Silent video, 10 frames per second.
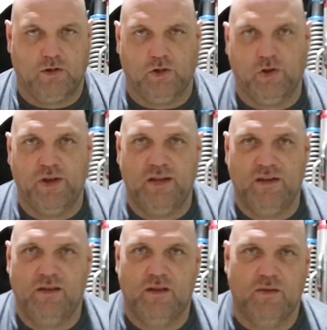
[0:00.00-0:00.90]

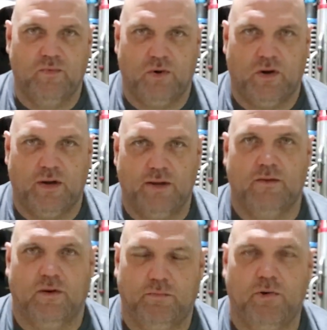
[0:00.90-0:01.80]

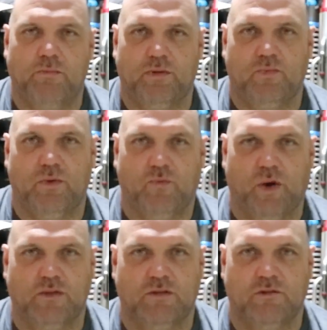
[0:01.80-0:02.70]
prepped it with
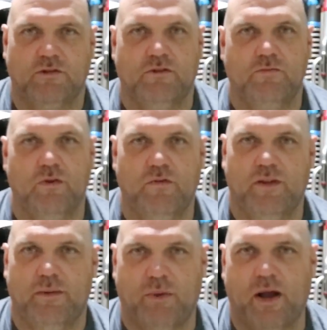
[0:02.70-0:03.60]
wax and grease remover
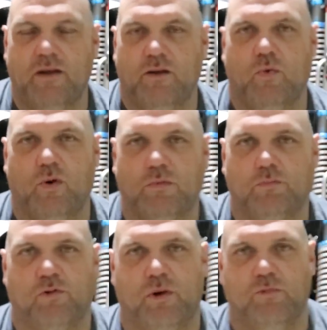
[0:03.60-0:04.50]
and then painted a waterable
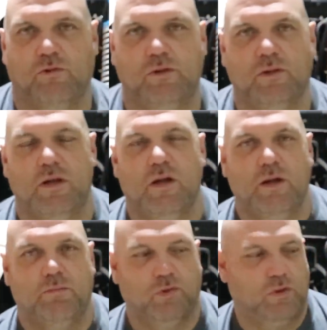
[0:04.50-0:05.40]
primer on it.
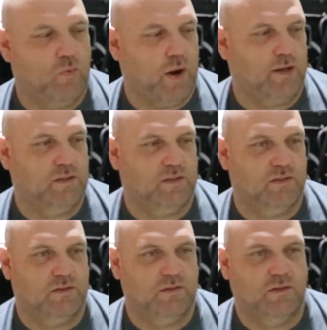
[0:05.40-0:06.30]
Put the
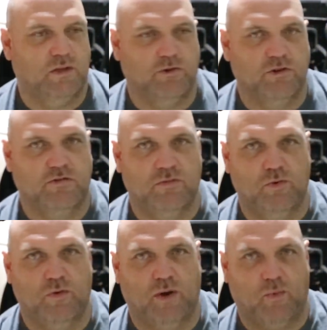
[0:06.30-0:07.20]
wax and grease
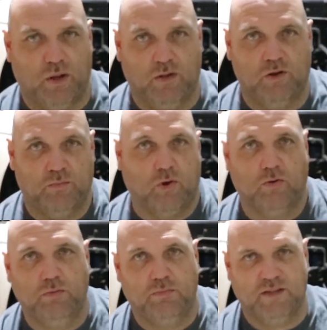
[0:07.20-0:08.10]
remover, 1 litre
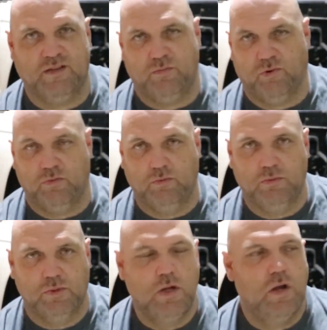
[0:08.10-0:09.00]
bottle, plastic bottle,
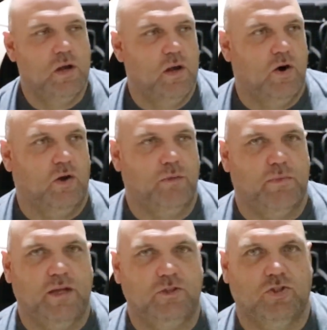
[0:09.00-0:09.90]
on the
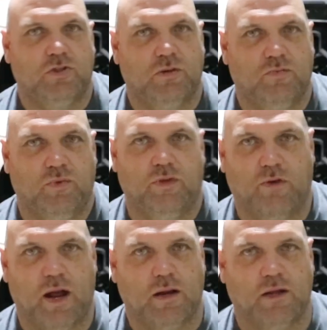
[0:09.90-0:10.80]
bench with the
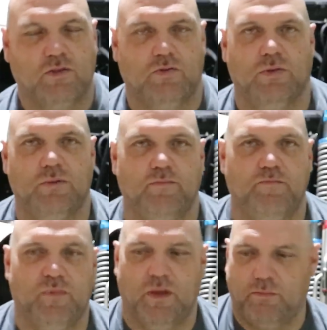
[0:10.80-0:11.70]
rag next to it,
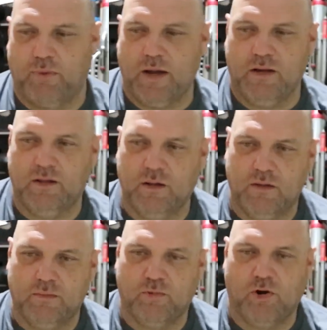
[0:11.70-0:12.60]
painted
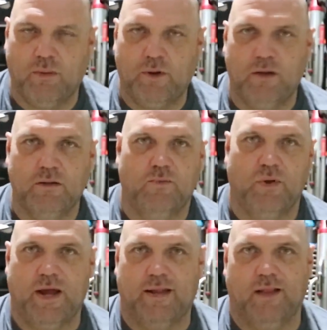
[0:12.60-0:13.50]
the primer,
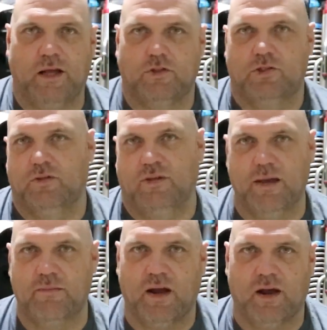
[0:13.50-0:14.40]
went and had lunch,
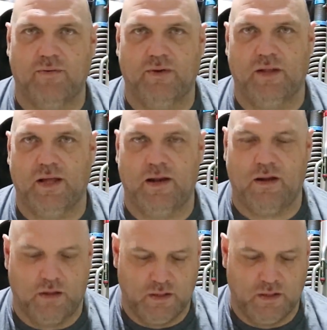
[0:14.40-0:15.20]
came back half hour later,